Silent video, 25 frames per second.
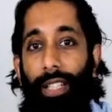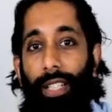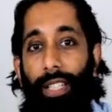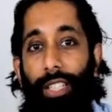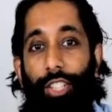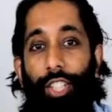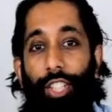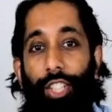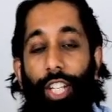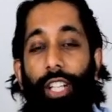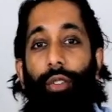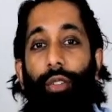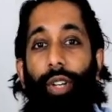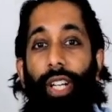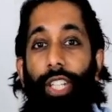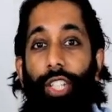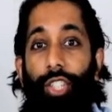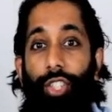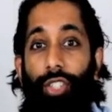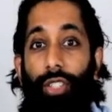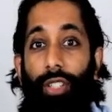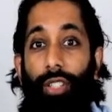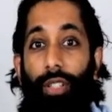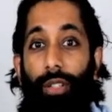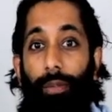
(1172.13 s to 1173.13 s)

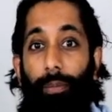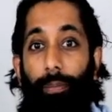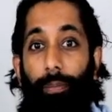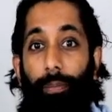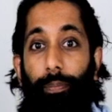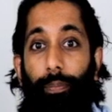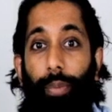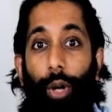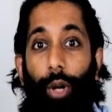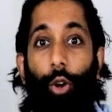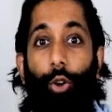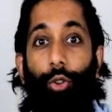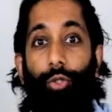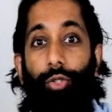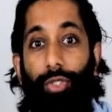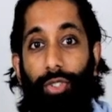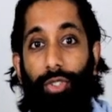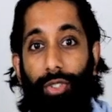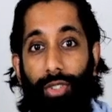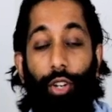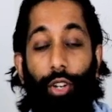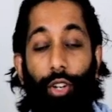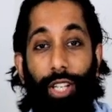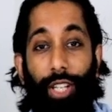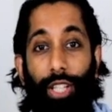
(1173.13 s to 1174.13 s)
generation post,
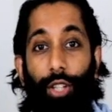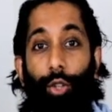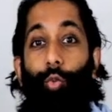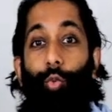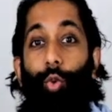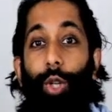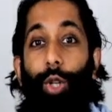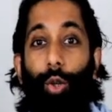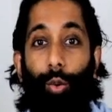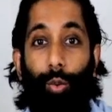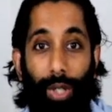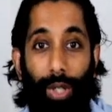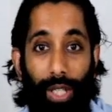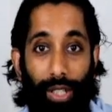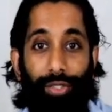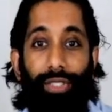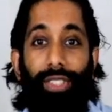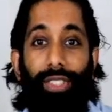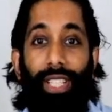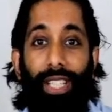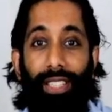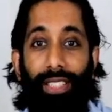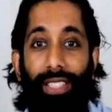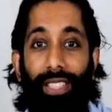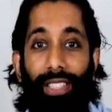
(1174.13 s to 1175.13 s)
in the real world
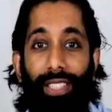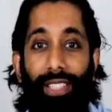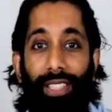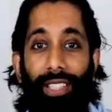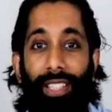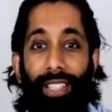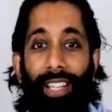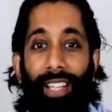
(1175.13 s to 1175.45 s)
setting.